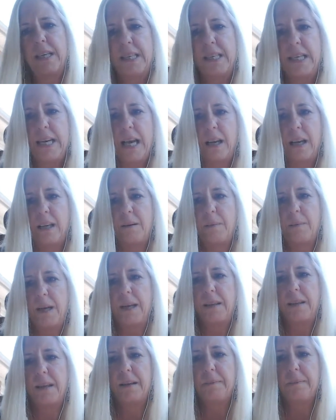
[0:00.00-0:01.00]
is telling
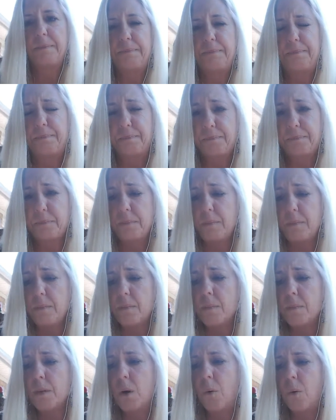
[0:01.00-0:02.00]
me that
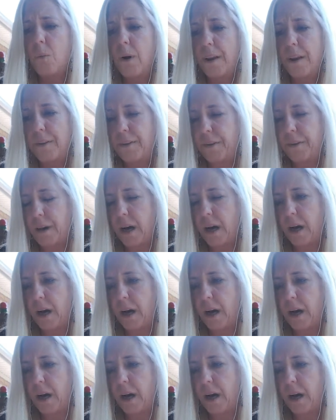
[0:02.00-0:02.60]
with